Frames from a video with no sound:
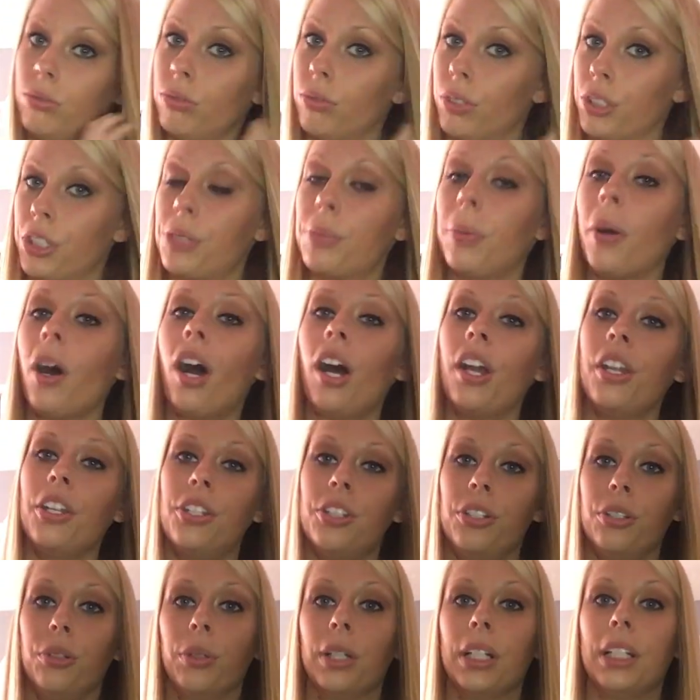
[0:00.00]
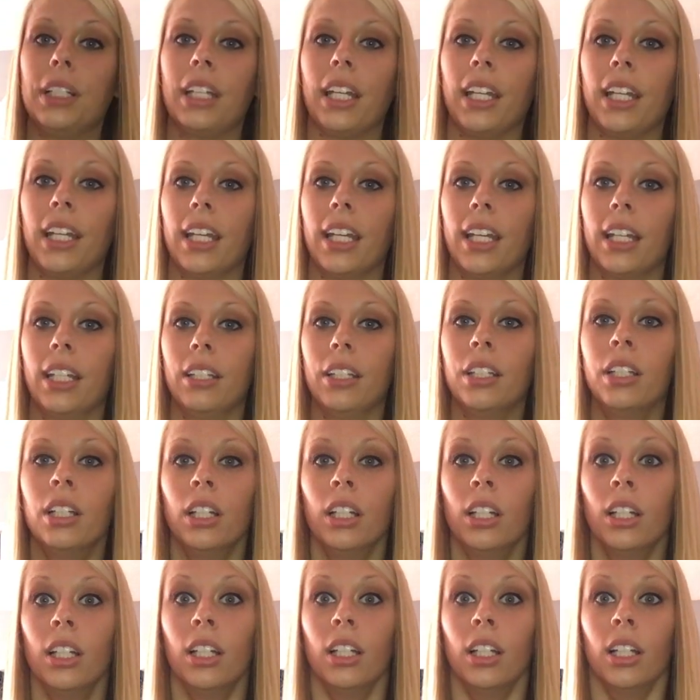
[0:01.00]
respond to it and
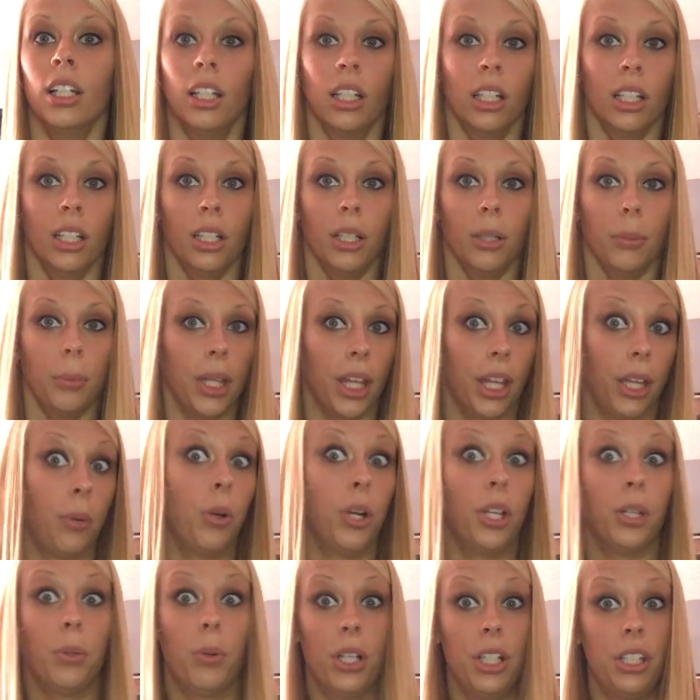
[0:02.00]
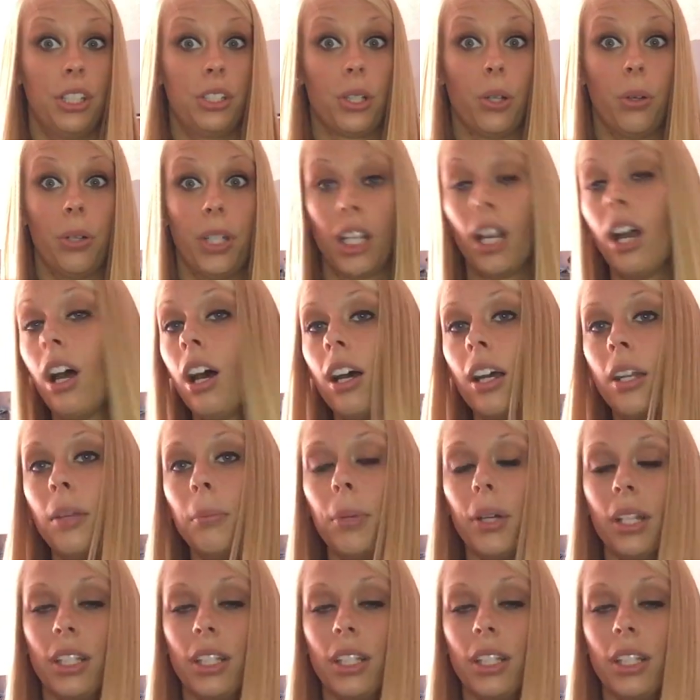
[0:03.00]
be like, what, what is going on?